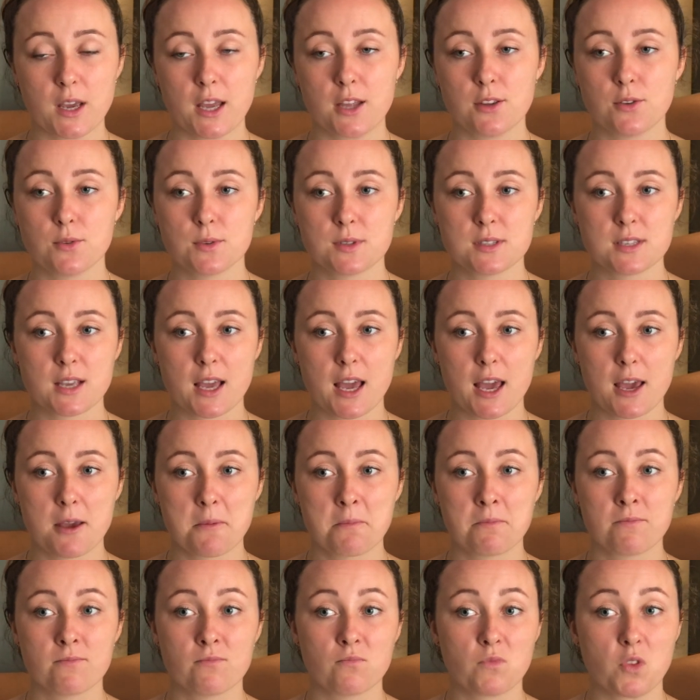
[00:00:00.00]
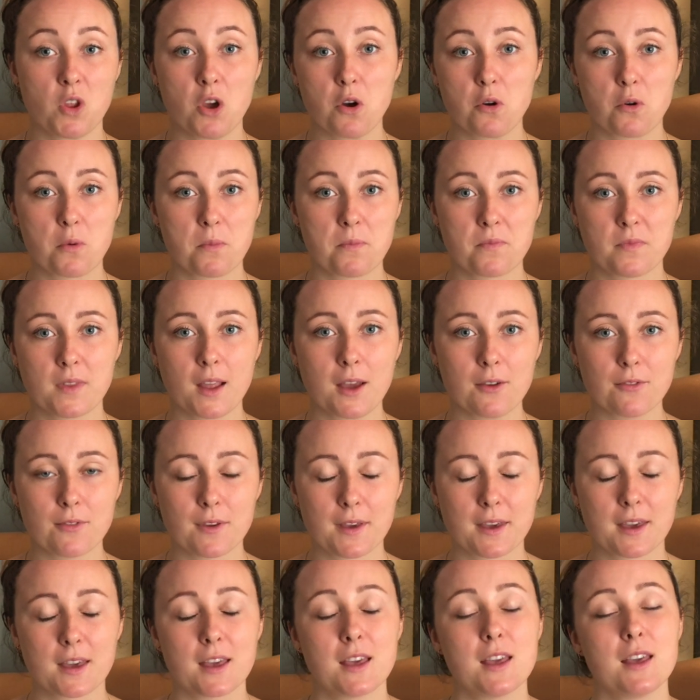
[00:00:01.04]
And you say, no,
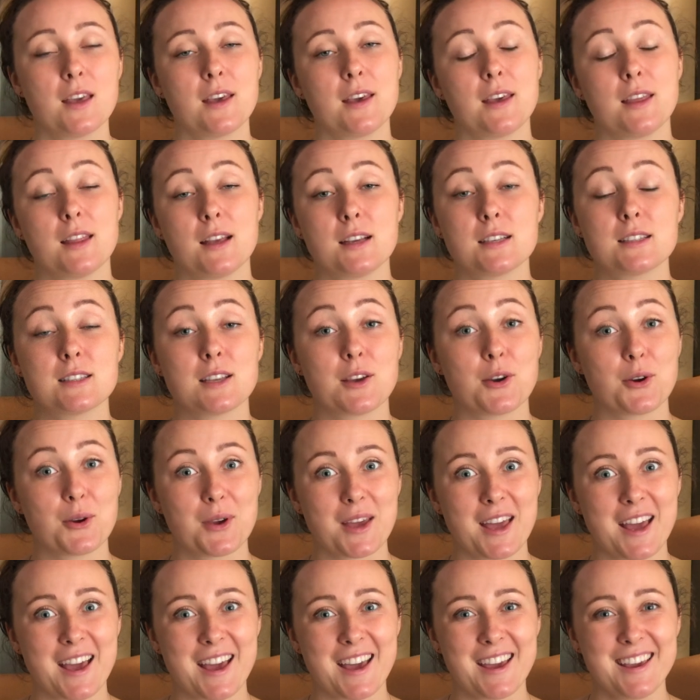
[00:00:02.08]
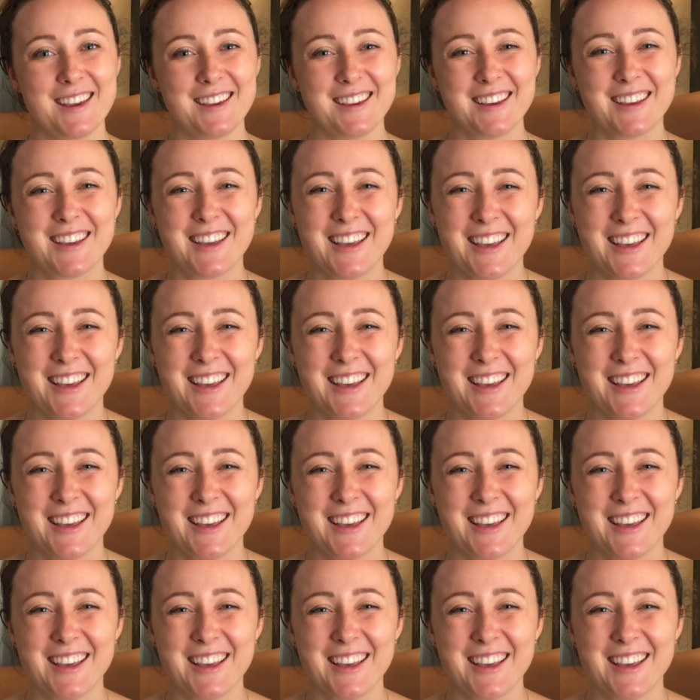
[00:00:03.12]
nothing. And I say, okay.